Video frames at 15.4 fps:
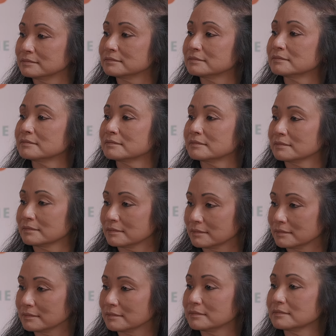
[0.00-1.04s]

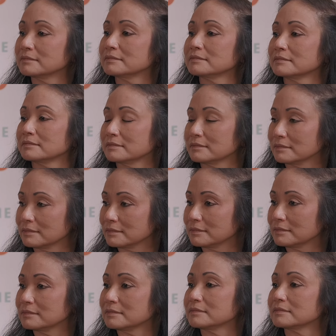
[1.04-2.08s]

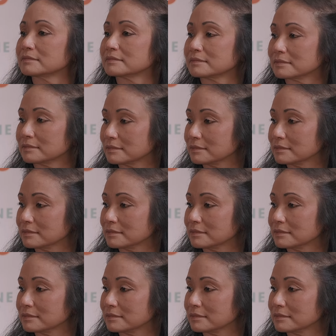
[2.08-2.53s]
The person shown says nothing.